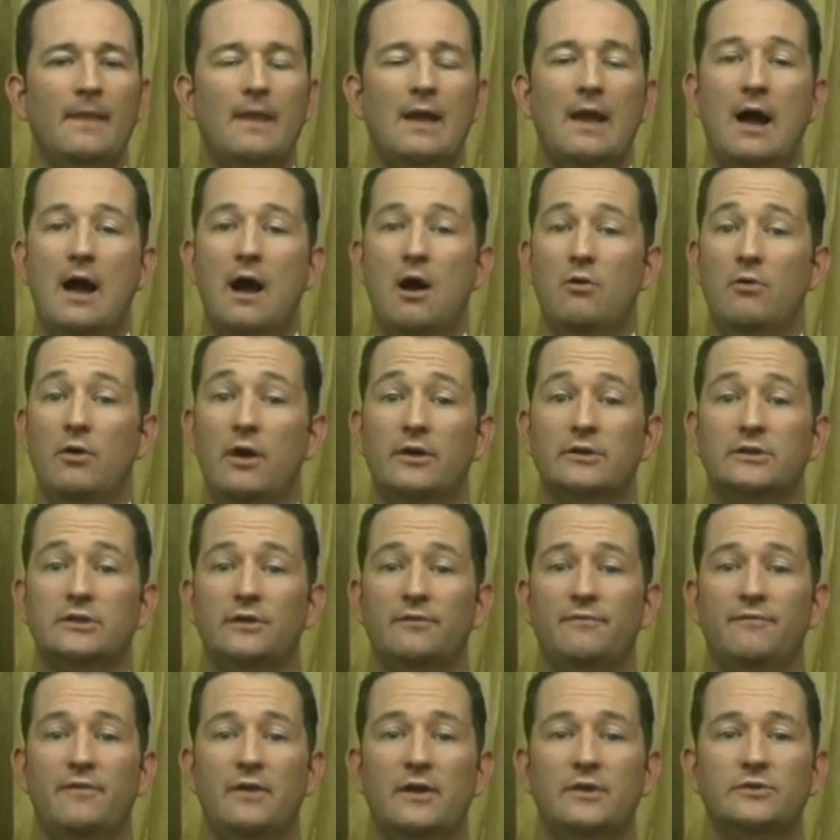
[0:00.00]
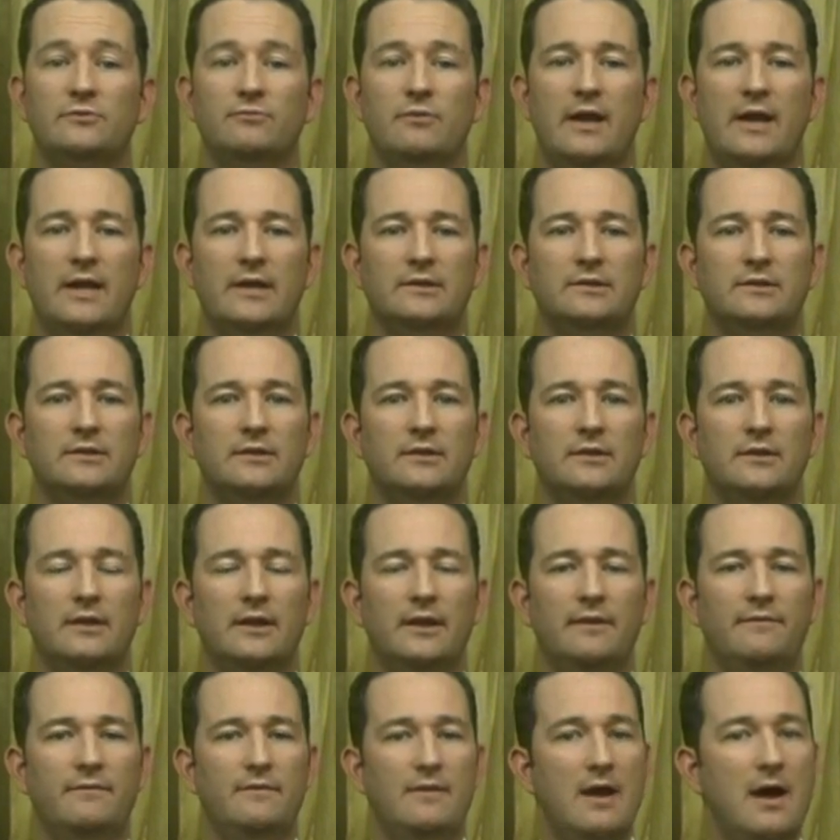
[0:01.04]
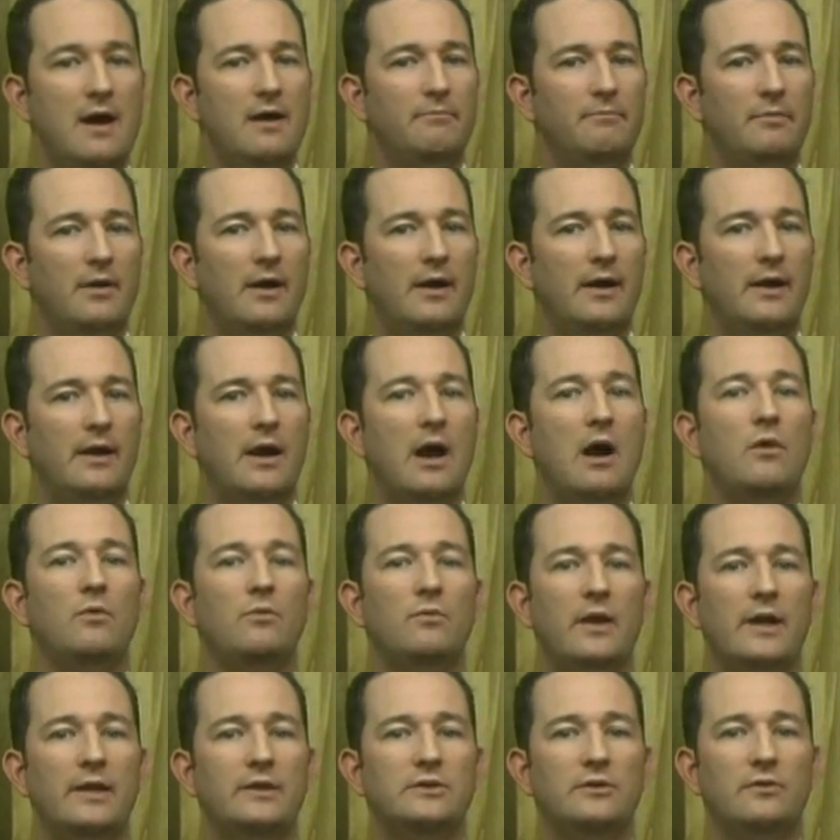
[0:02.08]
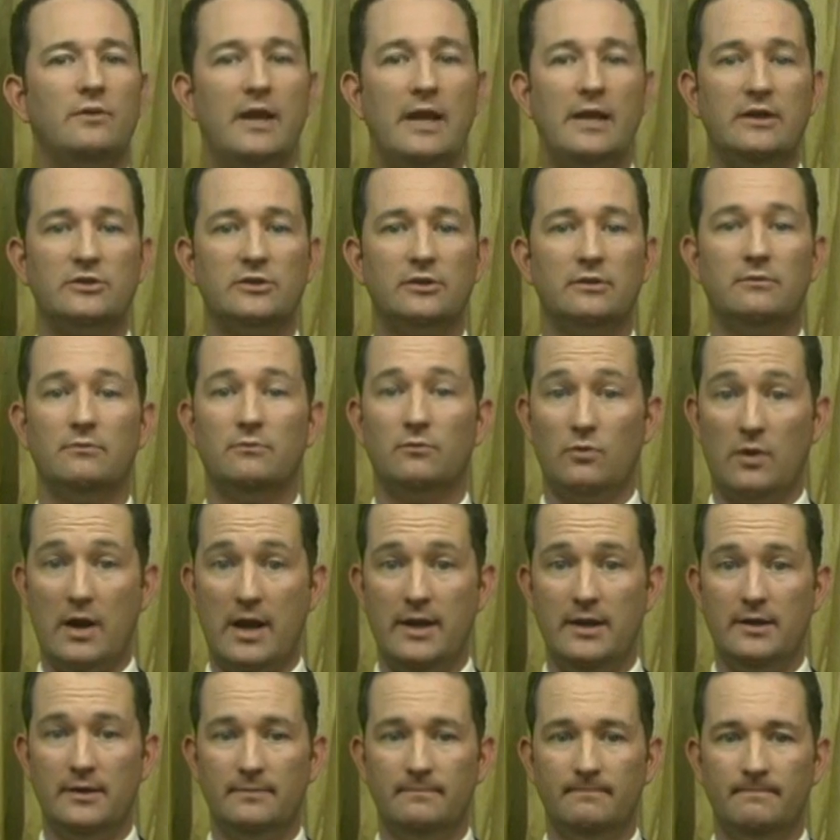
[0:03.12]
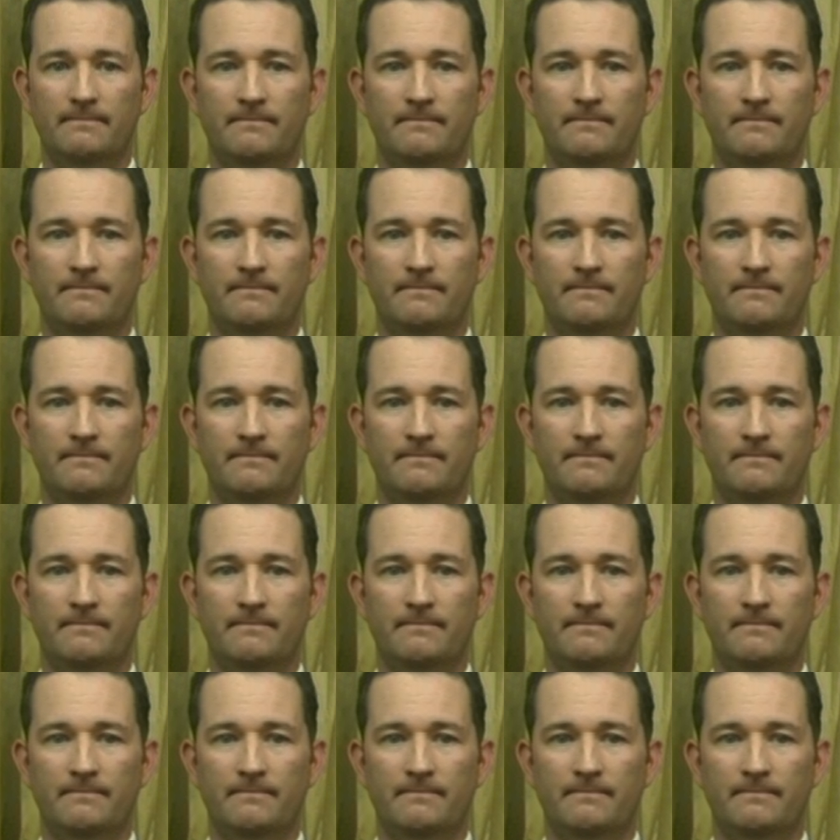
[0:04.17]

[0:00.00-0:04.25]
How else are funds raised if not by outright donation, right?